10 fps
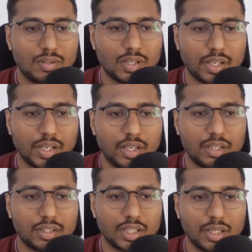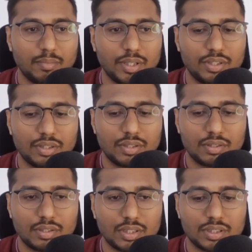and that image,
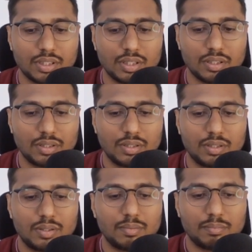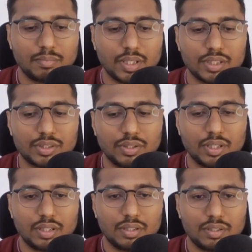that's a MySQL